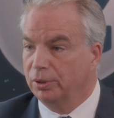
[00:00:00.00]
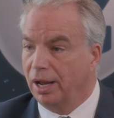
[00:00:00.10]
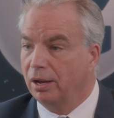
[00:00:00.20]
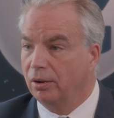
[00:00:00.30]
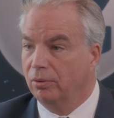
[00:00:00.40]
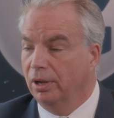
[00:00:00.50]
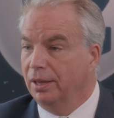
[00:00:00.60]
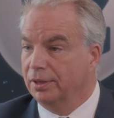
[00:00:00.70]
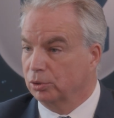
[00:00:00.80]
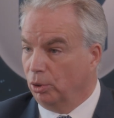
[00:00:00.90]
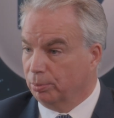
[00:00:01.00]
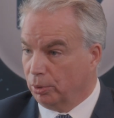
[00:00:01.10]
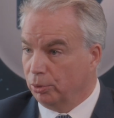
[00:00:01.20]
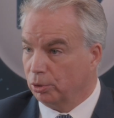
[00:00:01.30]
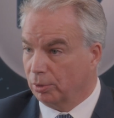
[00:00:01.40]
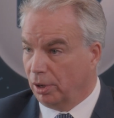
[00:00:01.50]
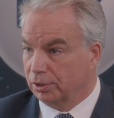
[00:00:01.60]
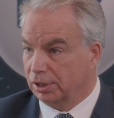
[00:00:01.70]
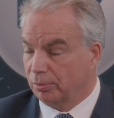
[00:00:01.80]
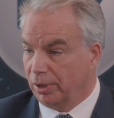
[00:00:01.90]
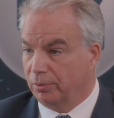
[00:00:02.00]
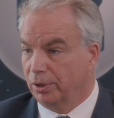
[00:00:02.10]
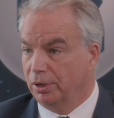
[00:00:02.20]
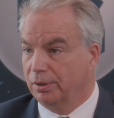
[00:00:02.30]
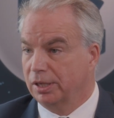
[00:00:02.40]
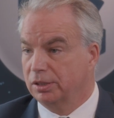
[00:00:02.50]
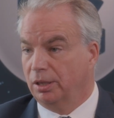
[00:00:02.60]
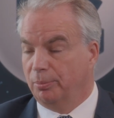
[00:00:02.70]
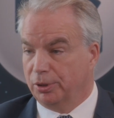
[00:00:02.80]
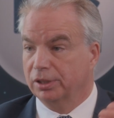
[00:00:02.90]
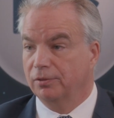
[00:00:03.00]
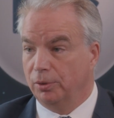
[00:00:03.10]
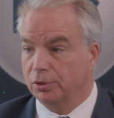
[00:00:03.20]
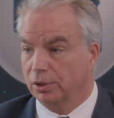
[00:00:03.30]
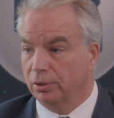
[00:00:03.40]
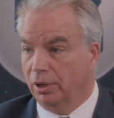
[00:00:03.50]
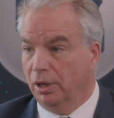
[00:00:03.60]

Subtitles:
now this whole prodrome concept, right, where you can basically predict the future.